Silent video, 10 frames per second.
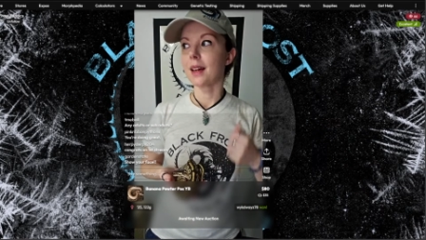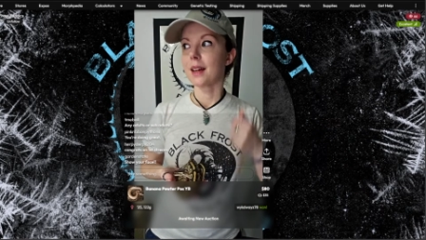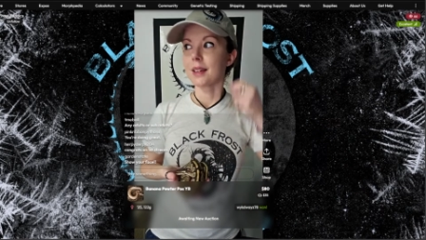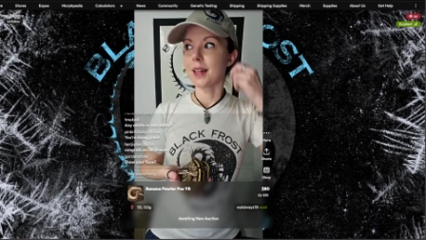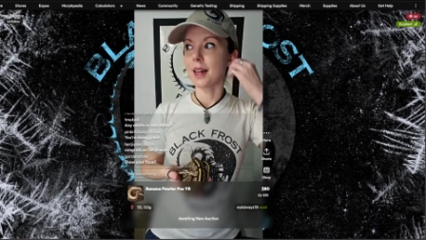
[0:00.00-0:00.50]

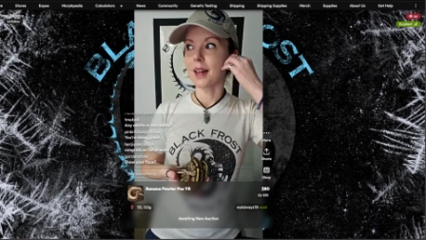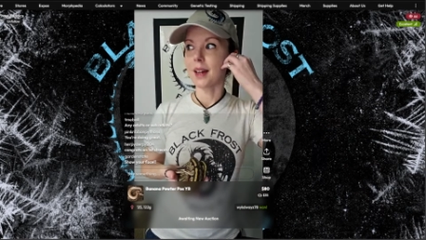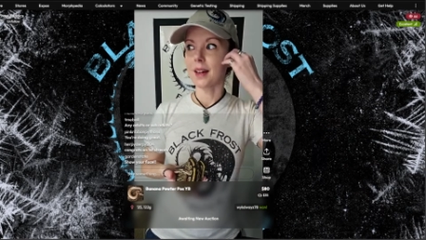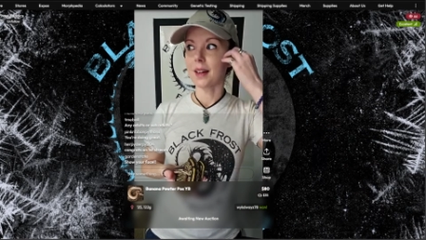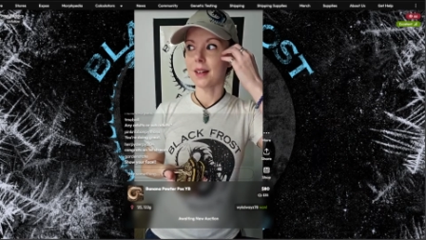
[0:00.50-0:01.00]

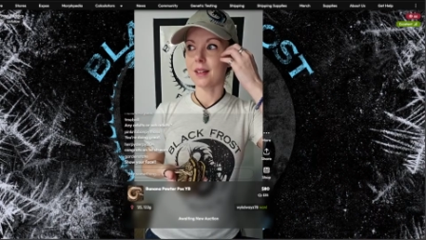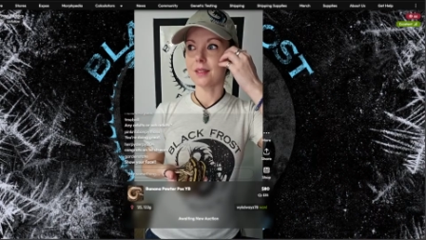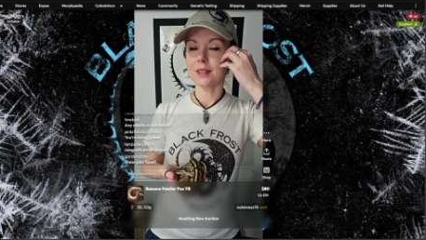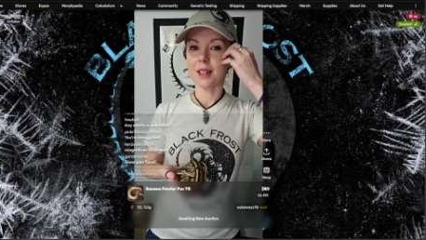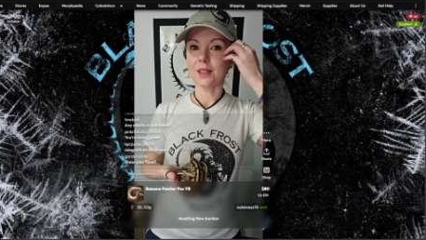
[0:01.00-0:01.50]
Yeah,
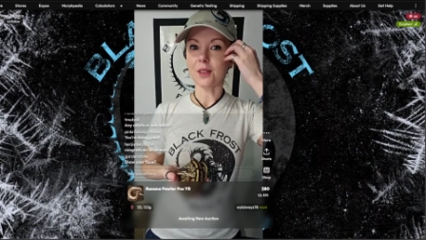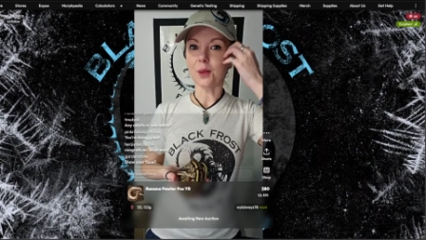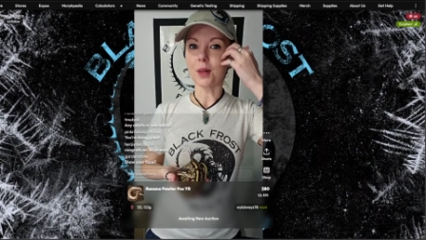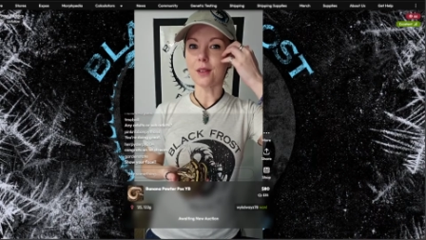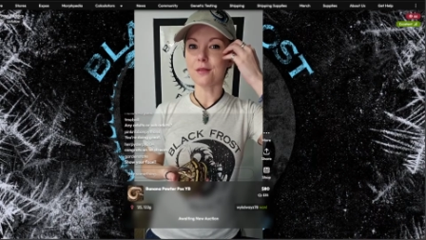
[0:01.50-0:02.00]
it's only
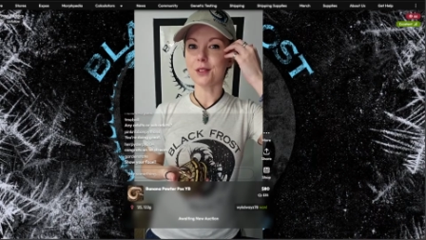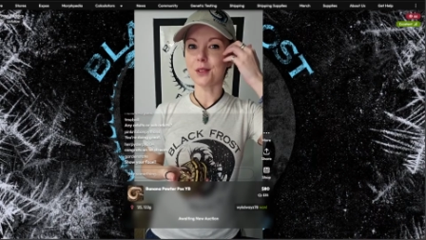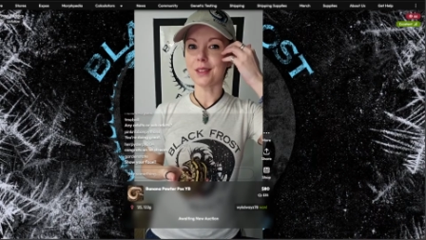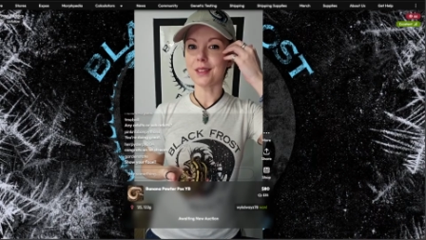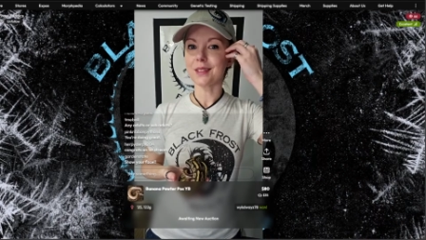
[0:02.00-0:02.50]
been a few
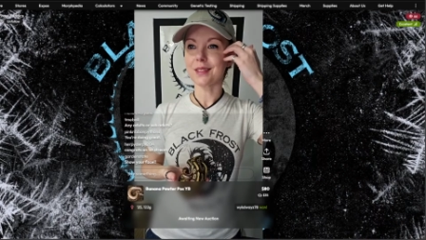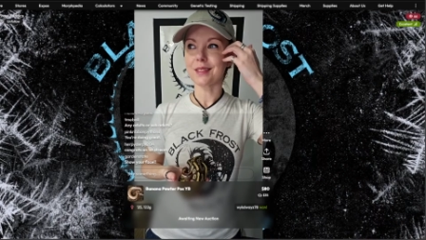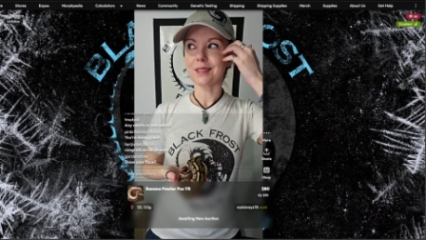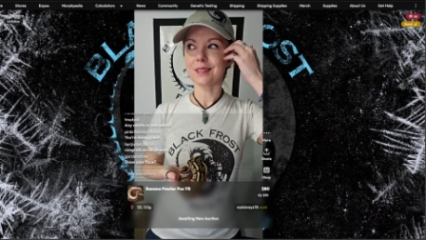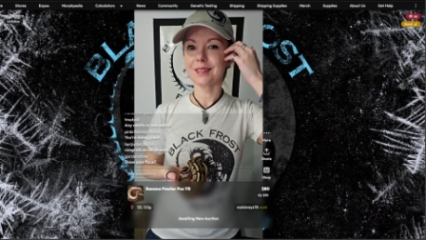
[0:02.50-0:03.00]
years.
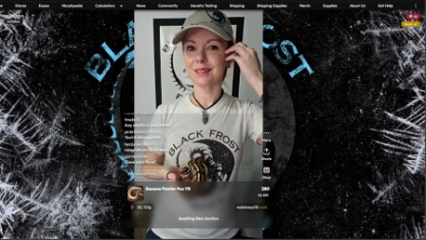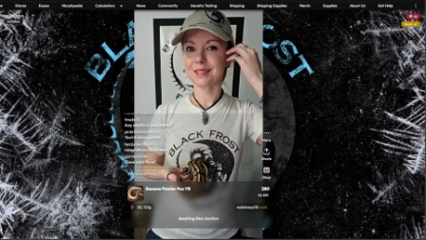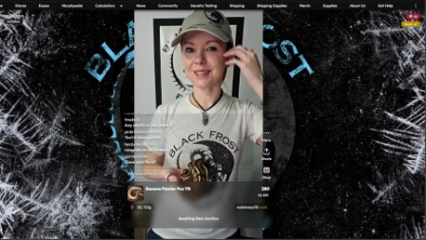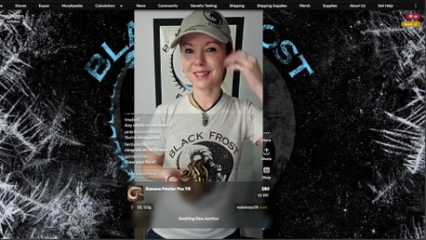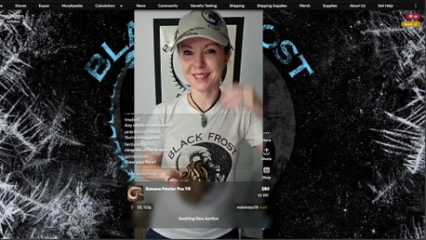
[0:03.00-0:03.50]

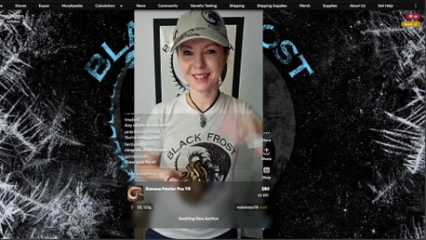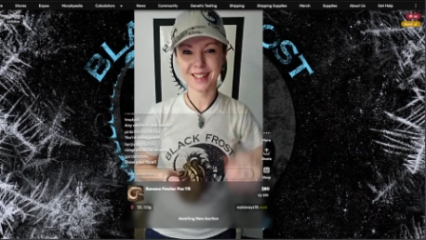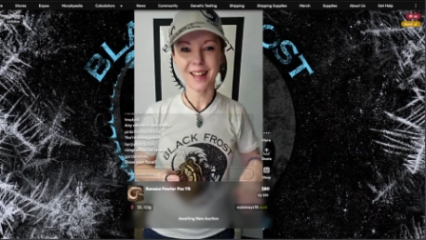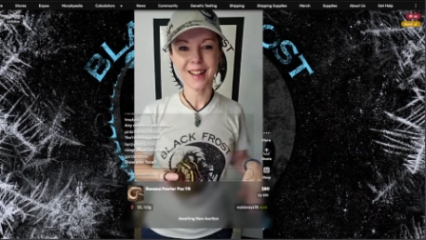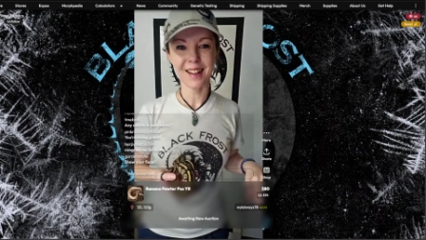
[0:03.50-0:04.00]

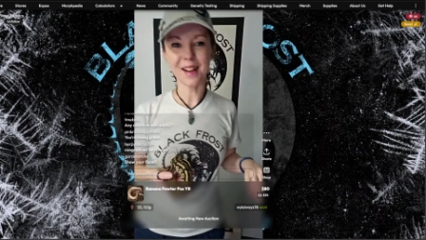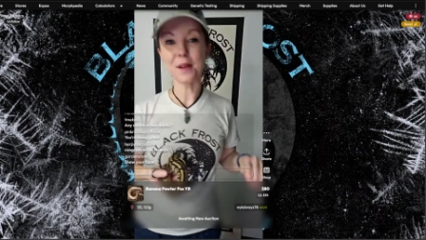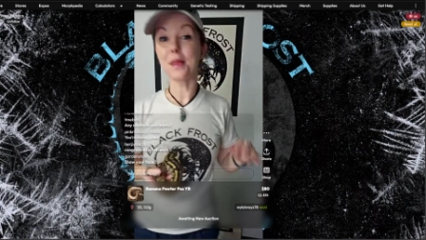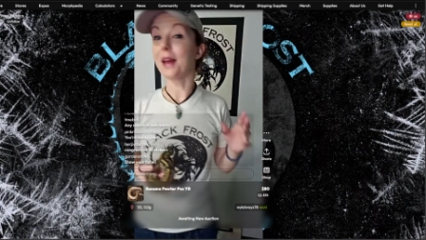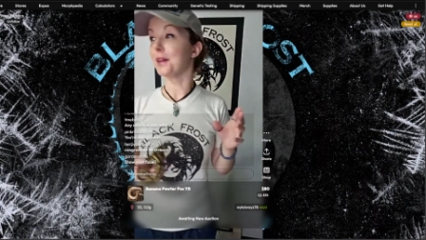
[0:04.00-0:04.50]

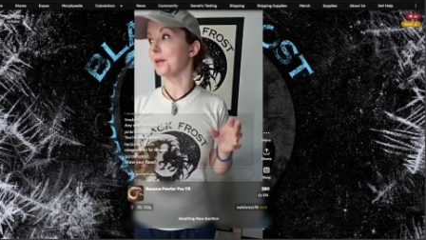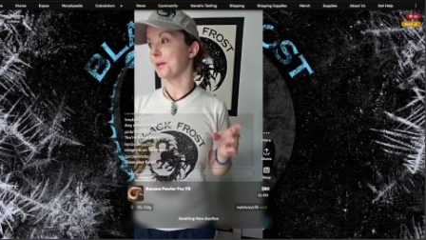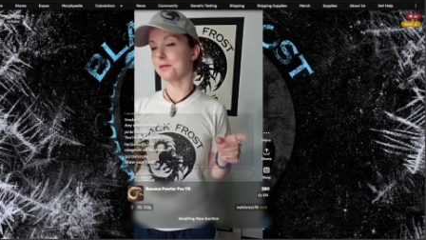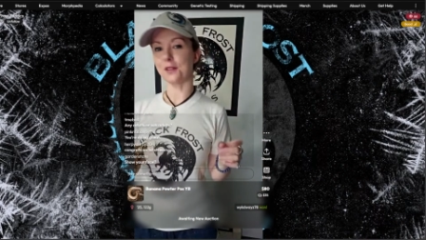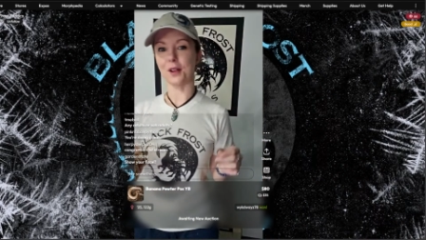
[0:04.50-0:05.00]
Thank you
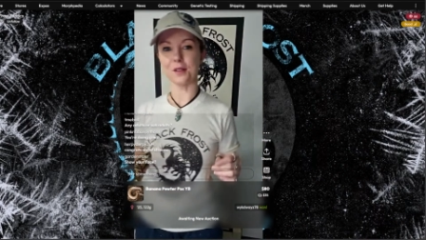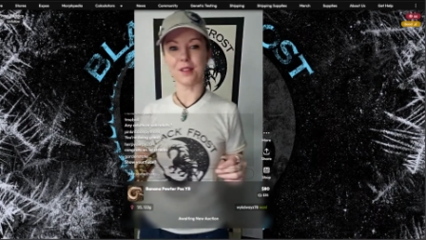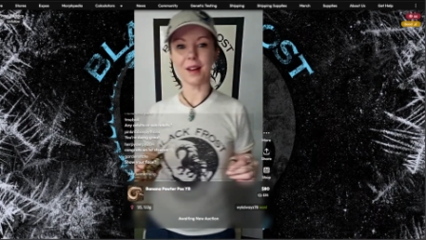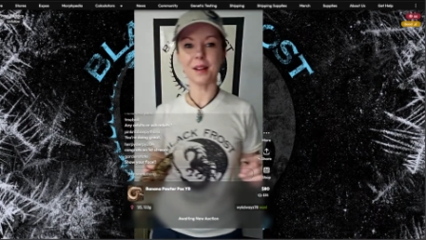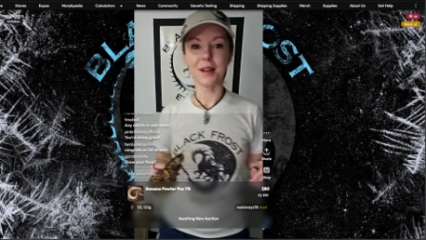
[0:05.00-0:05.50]
for all of that.